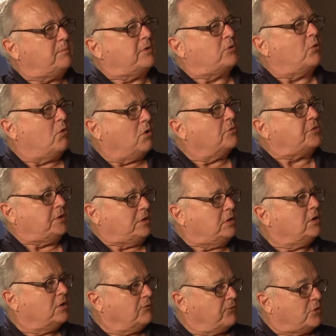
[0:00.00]
but all the
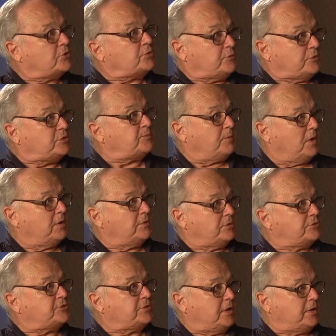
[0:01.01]
first
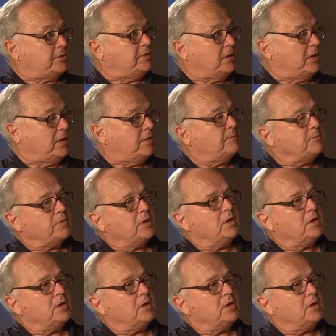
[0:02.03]
responders that day.